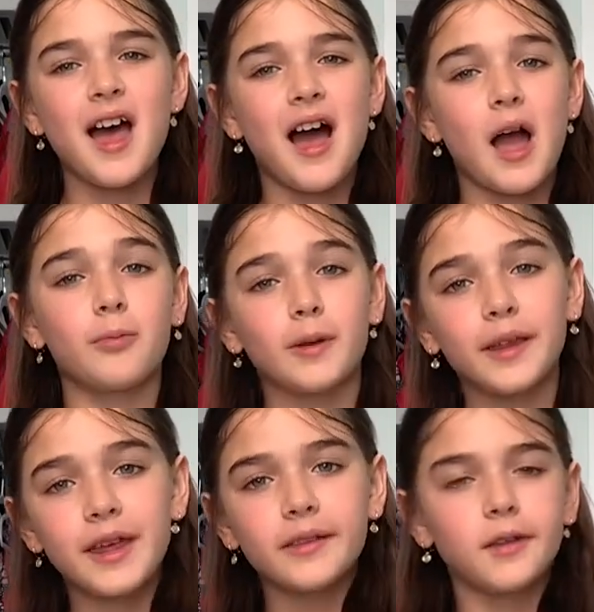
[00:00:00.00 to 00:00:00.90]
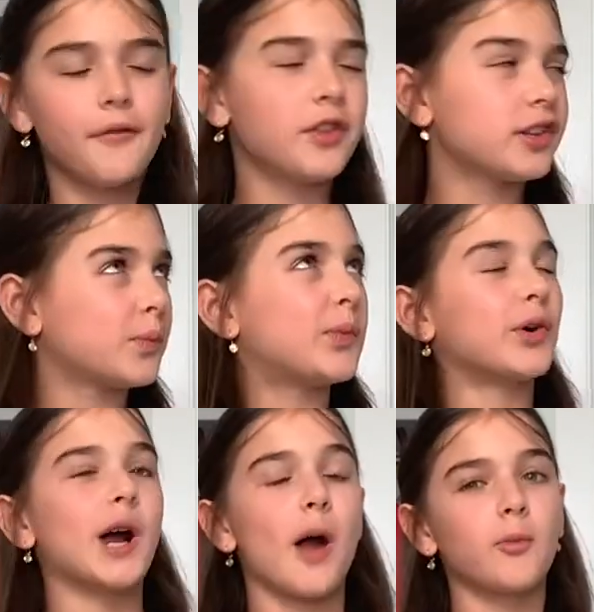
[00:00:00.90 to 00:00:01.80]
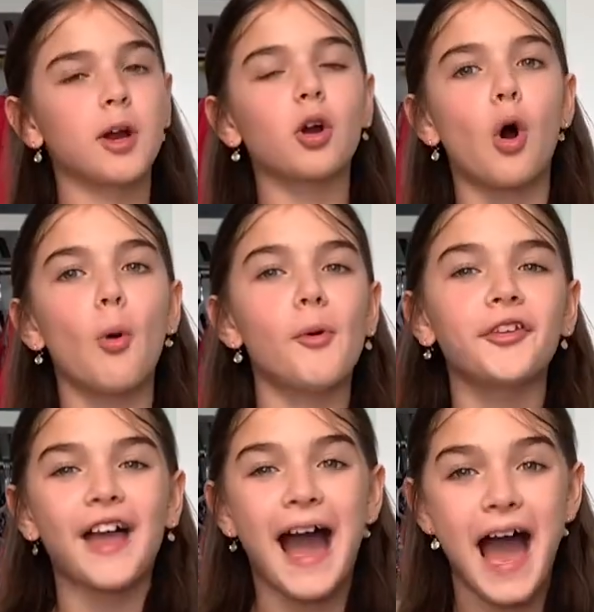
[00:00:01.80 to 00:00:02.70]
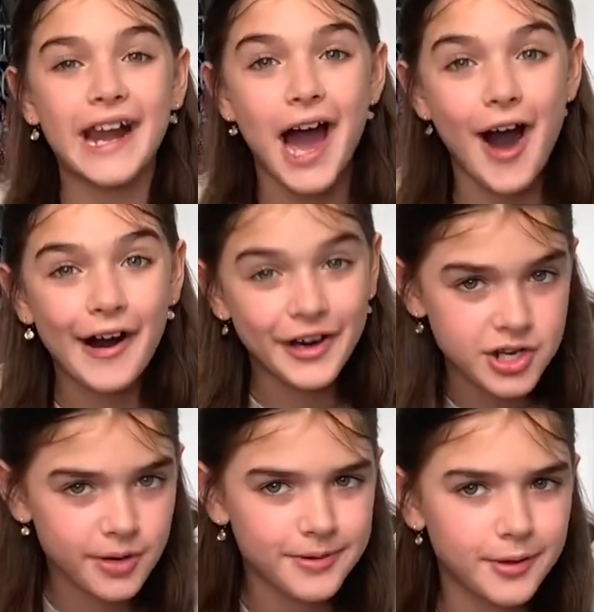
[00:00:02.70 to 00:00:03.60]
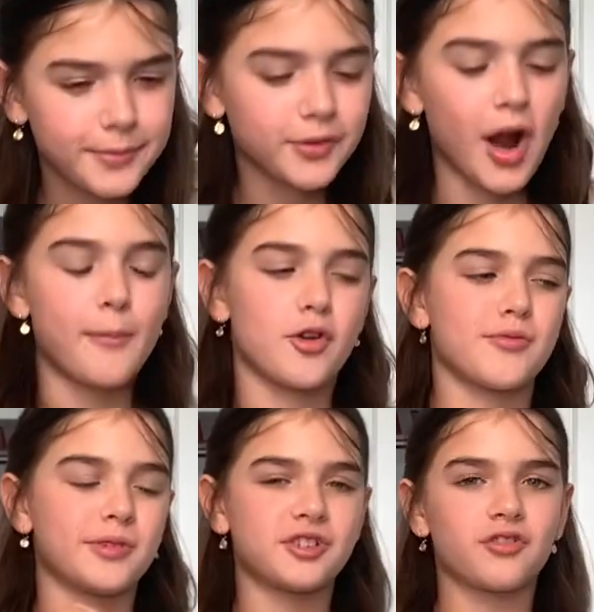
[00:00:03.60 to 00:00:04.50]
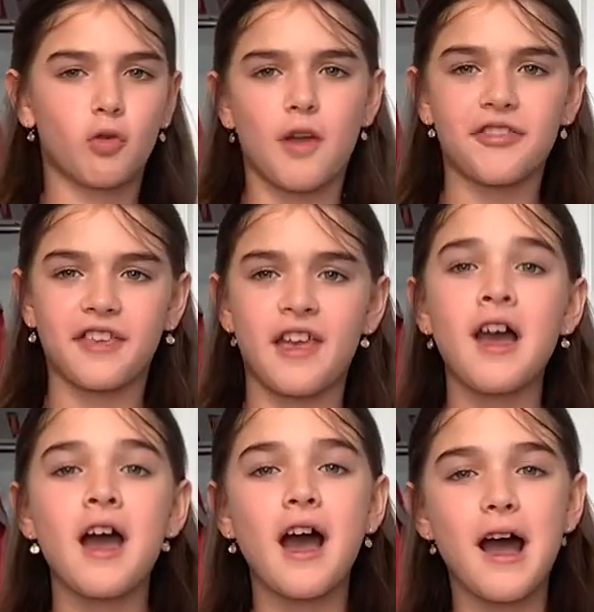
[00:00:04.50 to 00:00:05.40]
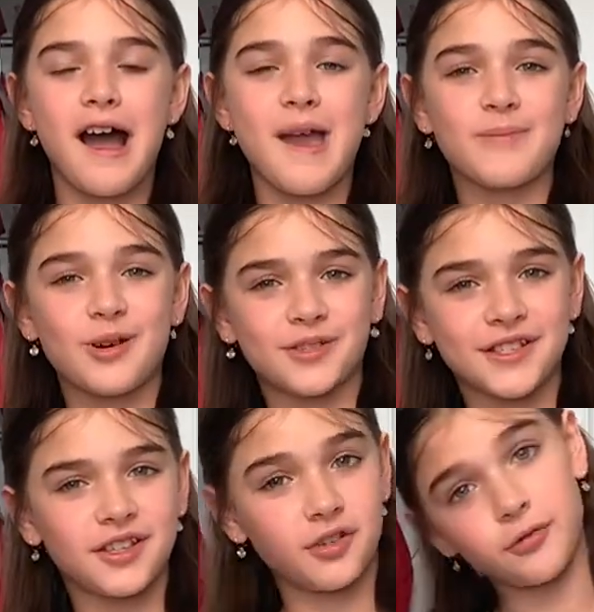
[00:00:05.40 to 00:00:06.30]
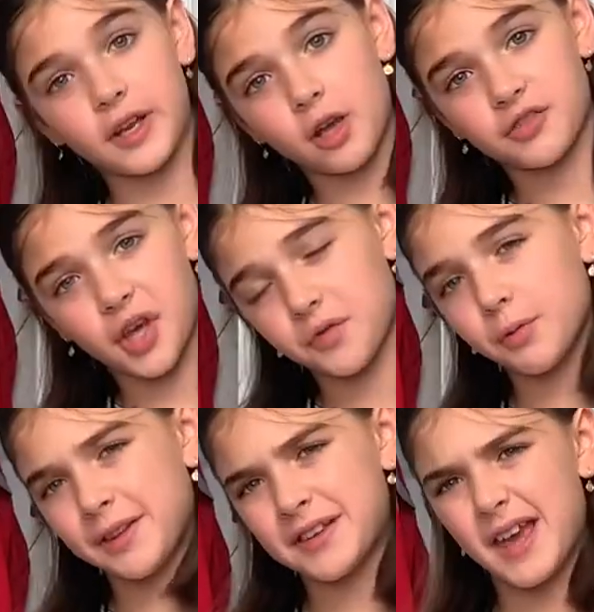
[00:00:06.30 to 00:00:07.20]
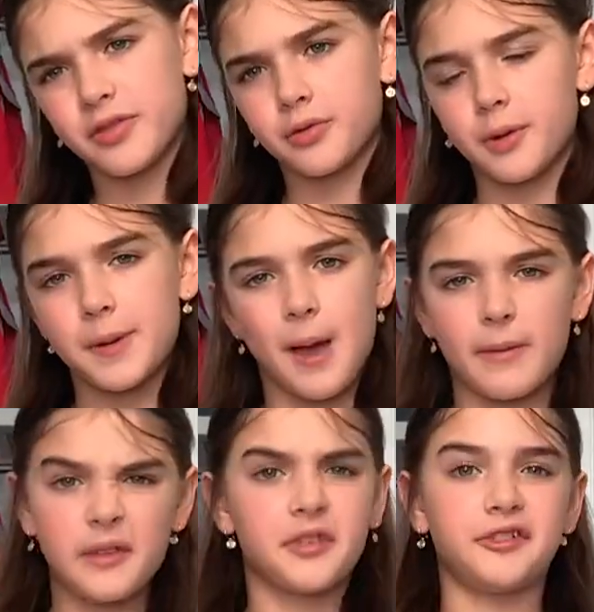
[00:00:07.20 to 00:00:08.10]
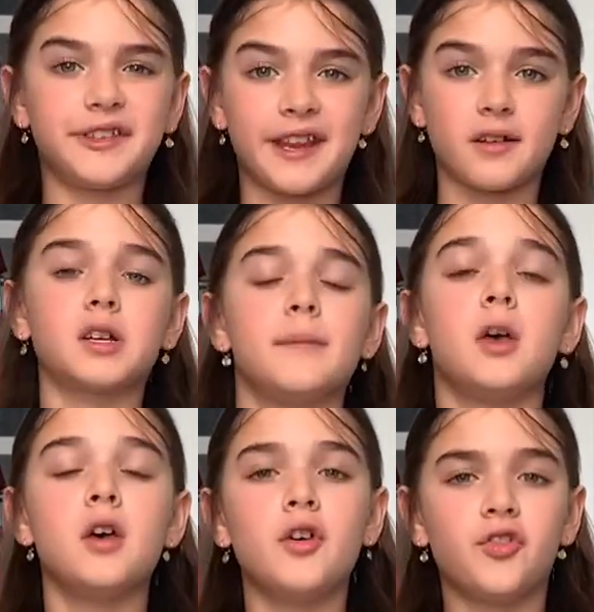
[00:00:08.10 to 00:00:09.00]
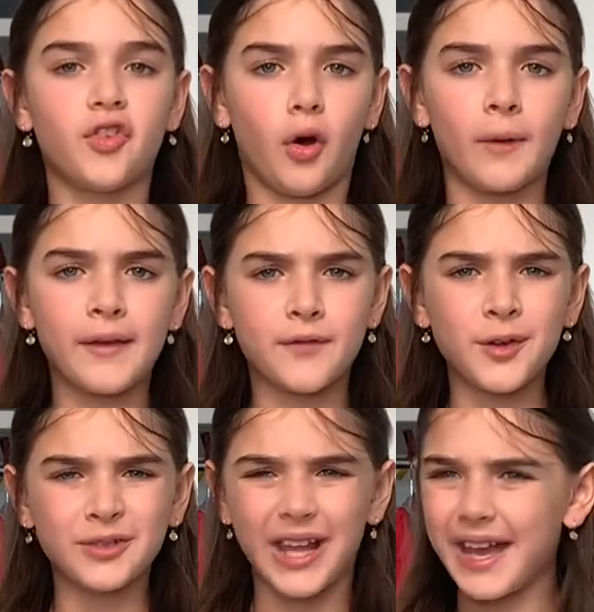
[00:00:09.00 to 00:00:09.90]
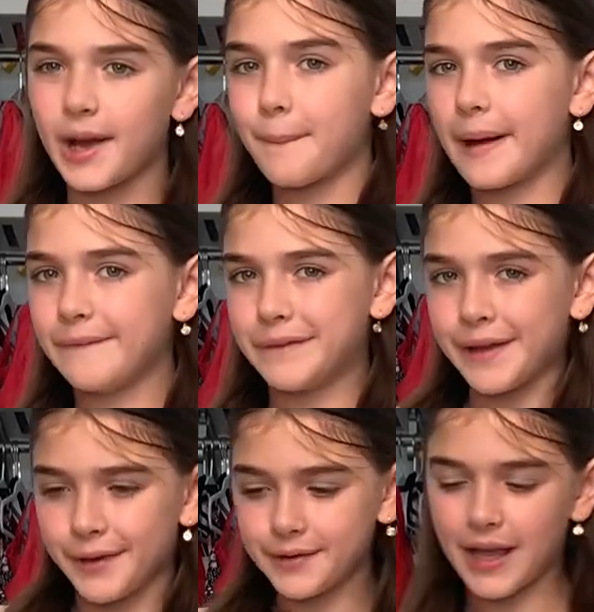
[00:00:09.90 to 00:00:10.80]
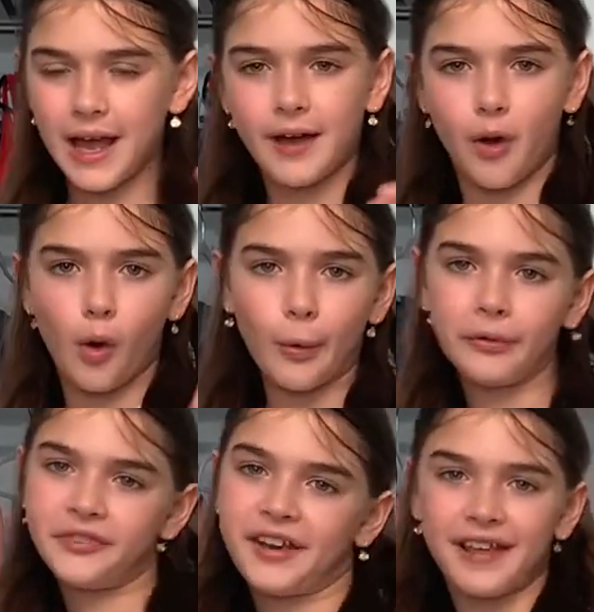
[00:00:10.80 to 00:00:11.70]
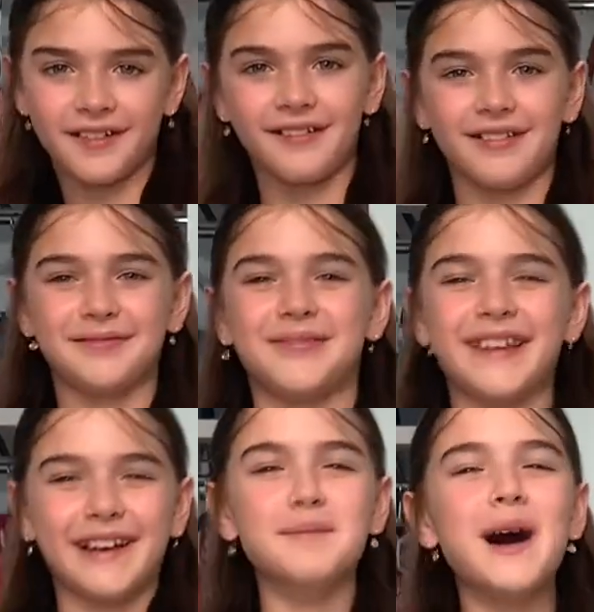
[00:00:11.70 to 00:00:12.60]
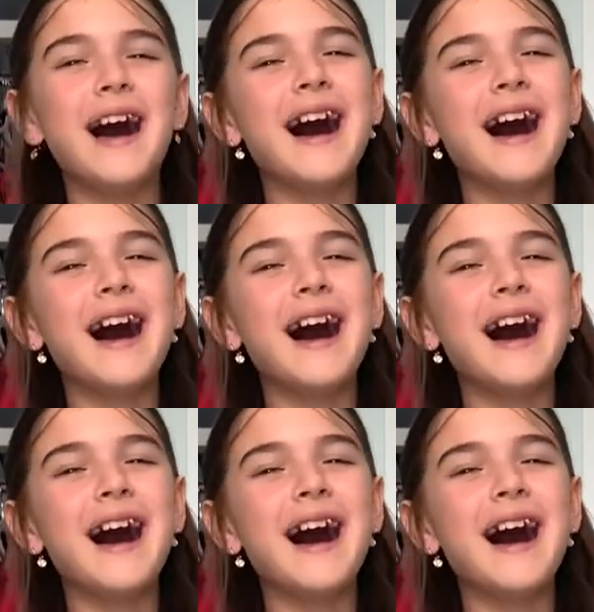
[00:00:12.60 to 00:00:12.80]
I really love the support, and we are almost at 100 subscribers, which is crazy. I post new videos every Wednesday at 3 p.m. Eastern Standard Time. So if you like my videos, I have a whole channel of them.